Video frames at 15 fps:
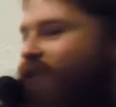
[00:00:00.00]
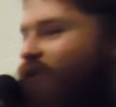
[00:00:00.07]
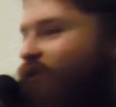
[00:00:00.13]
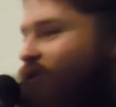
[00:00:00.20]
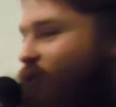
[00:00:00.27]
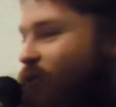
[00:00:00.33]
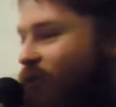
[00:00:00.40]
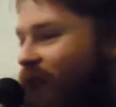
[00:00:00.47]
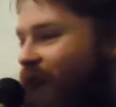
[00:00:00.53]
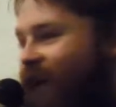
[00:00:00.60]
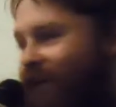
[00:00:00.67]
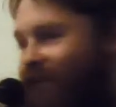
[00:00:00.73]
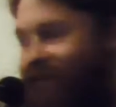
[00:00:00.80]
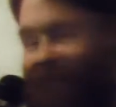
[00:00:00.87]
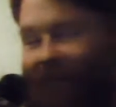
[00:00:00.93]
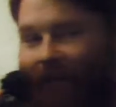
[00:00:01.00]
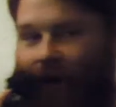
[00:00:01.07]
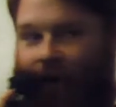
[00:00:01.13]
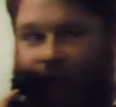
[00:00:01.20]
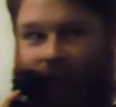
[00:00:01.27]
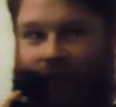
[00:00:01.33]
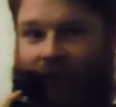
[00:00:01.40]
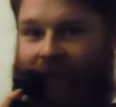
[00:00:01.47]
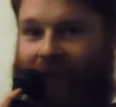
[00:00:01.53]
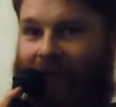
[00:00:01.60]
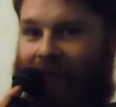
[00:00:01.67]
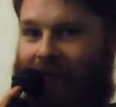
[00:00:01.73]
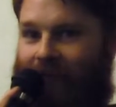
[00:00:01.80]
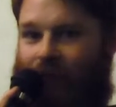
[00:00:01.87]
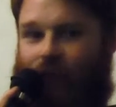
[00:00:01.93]
2 days after
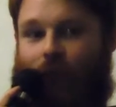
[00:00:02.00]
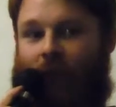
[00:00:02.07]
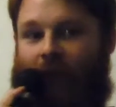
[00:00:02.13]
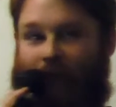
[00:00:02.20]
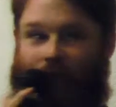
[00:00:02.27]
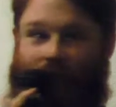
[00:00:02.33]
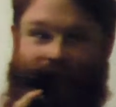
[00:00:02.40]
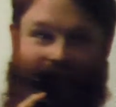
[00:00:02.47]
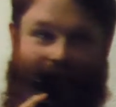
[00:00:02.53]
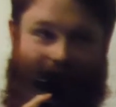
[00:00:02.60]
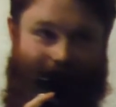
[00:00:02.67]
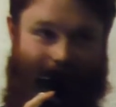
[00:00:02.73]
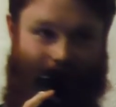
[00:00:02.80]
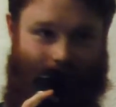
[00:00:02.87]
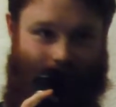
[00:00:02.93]
that, the debate was done.